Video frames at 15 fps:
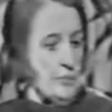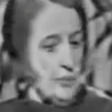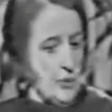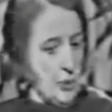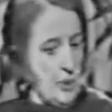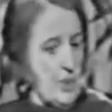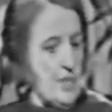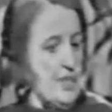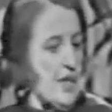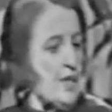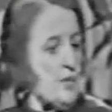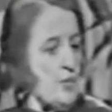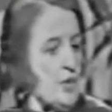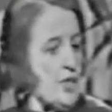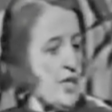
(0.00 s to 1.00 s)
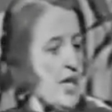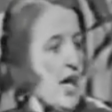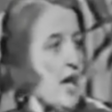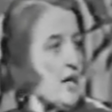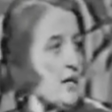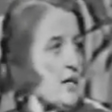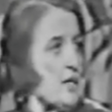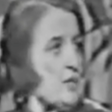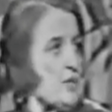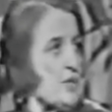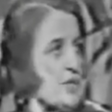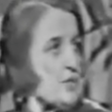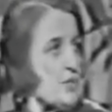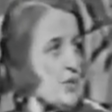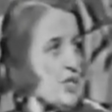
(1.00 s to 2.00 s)
to decide what he agrees
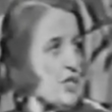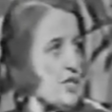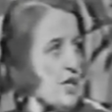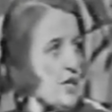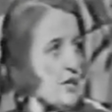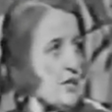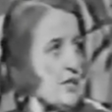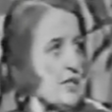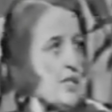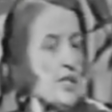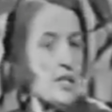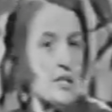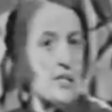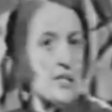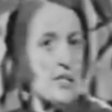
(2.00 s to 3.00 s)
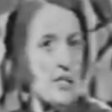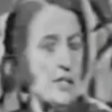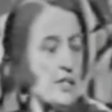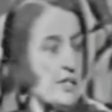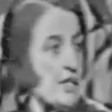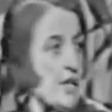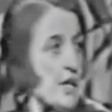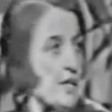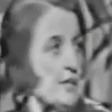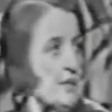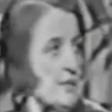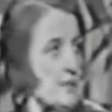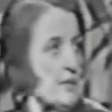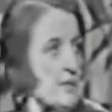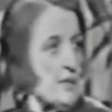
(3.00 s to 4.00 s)
with, which standards he considers right,
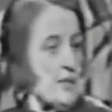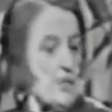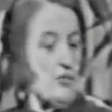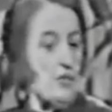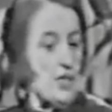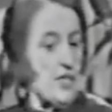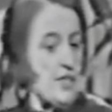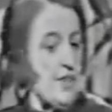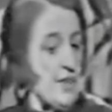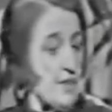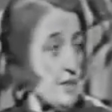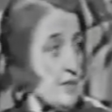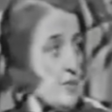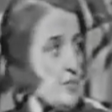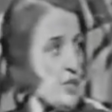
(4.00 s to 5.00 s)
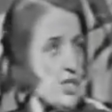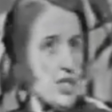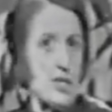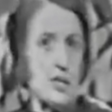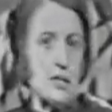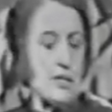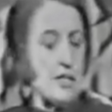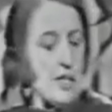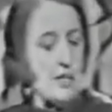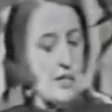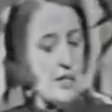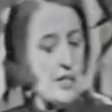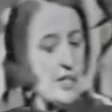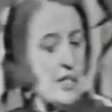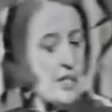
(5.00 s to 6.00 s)
if he thinks, which
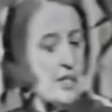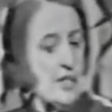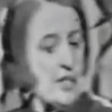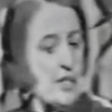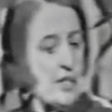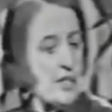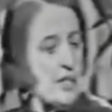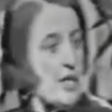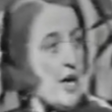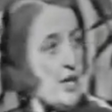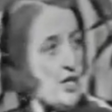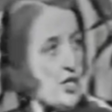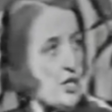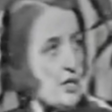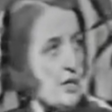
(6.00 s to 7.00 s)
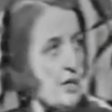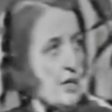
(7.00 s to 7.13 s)
standards he considers rational.